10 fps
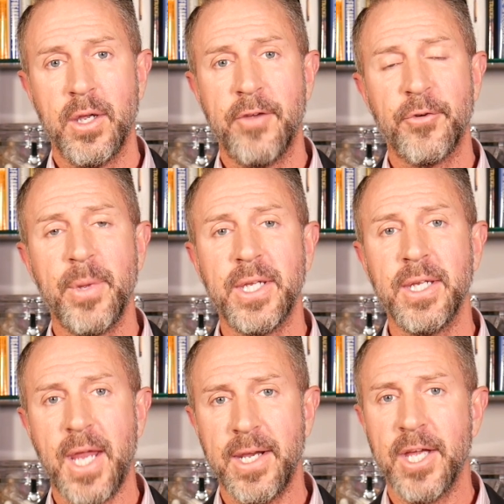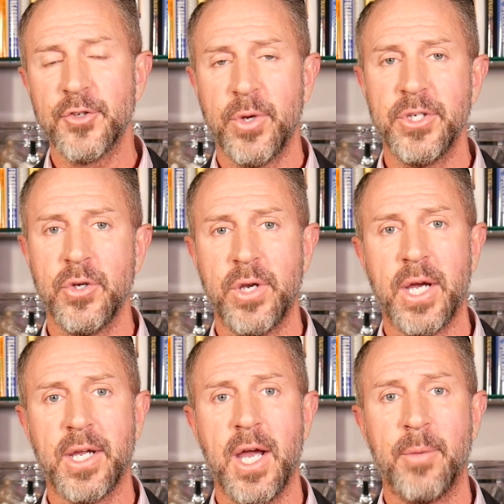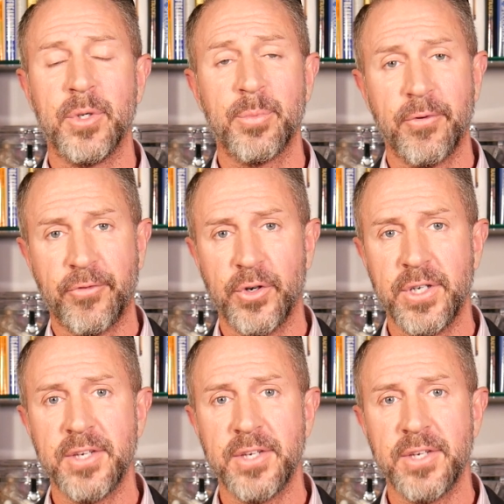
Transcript: and for making K-Ratio.com your preferred